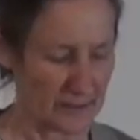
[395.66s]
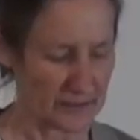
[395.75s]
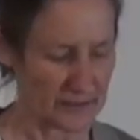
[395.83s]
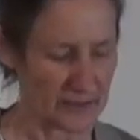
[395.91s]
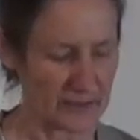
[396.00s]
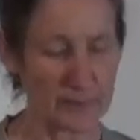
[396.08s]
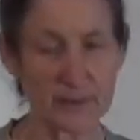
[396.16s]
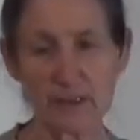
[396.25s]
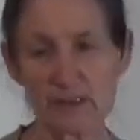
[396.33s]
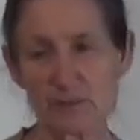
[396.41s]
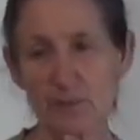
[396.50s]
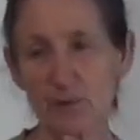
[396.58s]
You see the
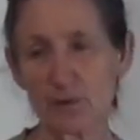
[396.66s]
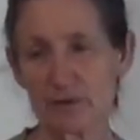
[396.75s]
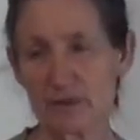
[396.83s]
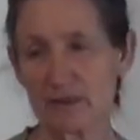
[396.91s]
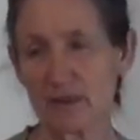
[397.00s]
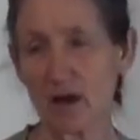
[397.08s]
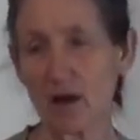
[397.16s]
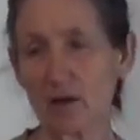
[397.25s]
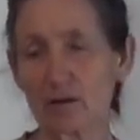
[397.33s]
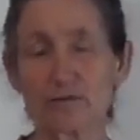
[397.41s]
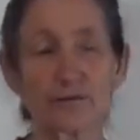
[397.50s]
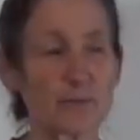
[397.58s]
biggest pores in the
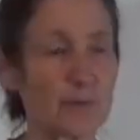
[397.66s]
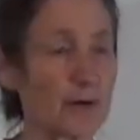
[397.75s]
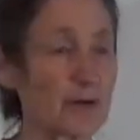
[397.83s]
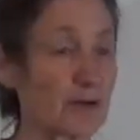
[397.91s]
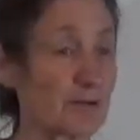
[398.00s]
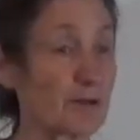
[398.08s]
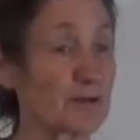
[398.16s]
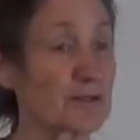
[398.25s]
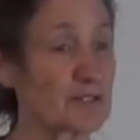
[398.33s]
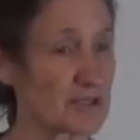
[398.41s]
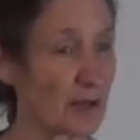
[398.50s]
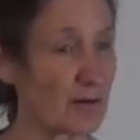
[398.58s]
whole of your body are on
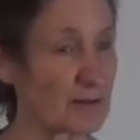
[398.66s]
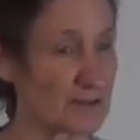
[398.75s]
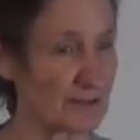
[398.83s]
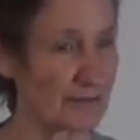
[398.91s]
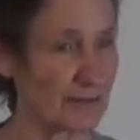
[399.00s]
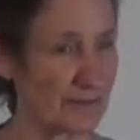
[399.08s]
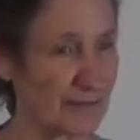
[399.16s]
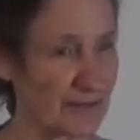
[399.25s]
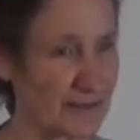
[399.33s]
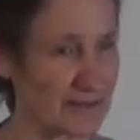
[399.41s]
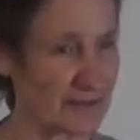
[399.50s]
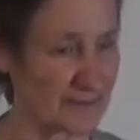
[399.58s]
the soles of your
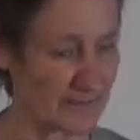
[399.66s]
feet.